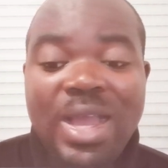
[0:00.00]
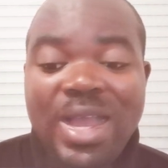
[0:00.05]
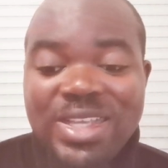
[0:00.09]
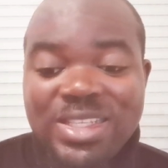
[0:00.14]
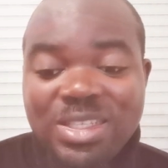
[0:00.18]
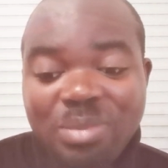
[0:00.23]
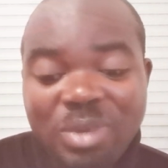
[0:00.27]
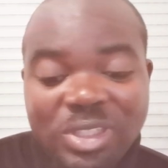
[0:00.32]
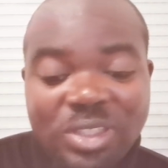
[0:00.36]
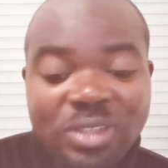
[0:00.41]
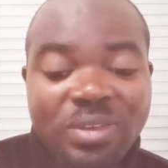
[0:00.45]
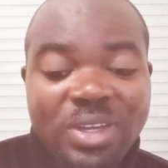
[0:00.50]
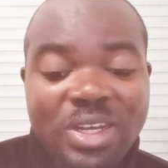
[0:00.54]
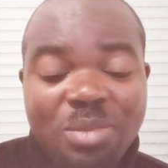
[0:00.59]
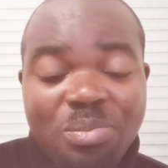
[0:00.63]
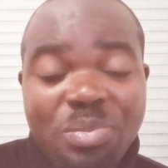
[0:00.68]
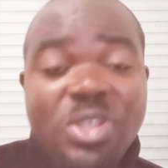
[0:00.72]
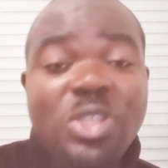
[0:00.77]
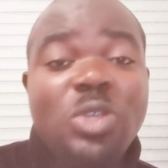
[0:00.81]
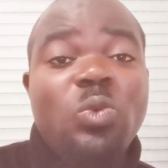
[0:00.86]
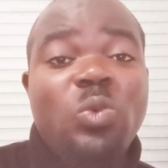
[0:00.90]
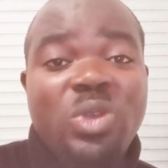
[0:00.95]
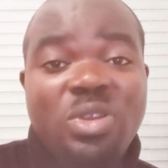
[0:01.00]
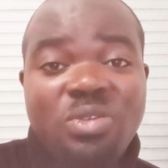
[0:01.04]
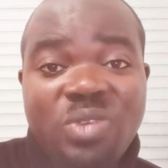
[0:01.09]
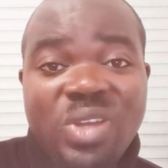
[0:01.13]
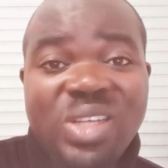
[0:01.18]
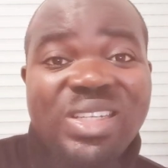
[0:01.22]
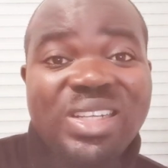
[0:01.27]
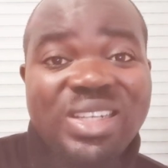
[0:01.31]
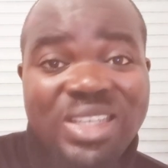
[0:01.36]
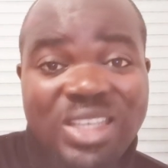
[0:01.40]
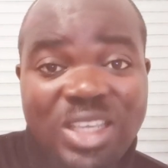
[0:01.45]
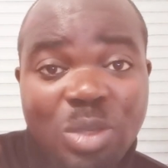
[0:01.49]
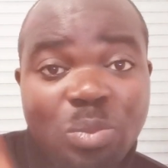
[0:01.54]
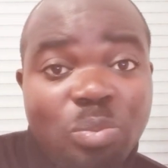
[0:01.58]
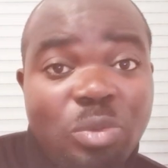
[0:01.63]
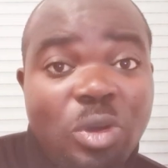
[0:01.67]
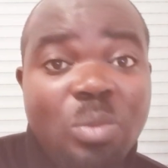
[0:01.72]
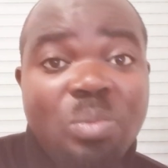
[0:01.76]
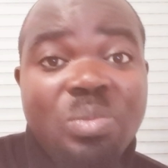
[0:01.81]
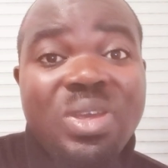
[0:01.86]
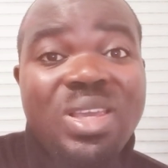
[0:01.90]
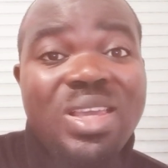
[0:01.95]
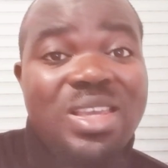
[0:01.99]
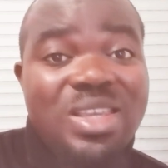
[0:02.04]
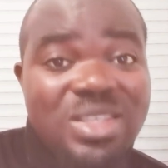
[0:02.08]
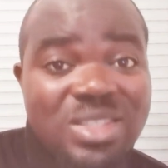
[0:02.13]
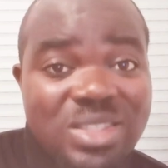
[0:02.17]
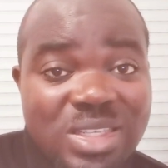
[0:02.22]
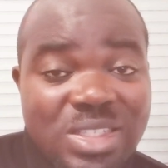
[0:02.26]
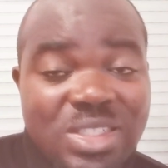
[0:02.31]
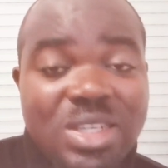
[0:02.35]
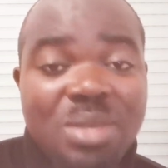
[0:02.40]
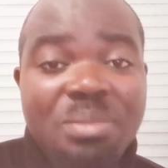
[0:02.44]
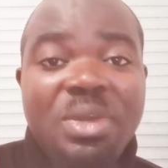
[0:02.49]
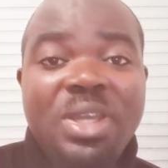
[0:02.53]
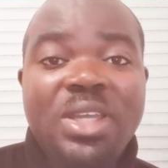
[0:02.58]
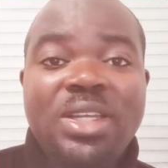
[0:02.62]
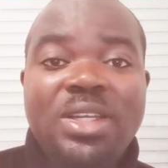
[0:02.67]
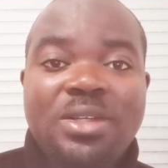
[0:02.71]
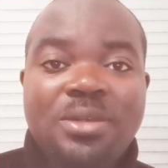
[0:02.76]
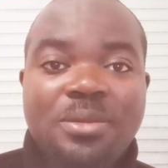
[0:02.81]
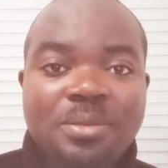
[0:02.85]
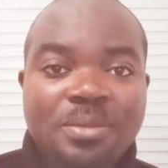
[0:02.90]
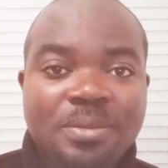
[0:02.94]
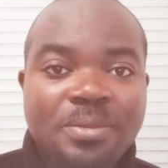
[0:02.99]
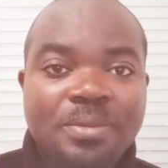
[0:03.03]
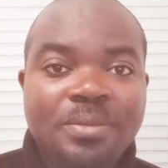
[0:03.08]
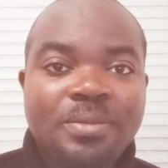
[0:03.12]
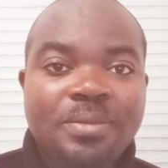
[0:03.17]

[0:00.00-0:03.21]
As a matter of fact, the person who invented hip-hop is a Jamaican.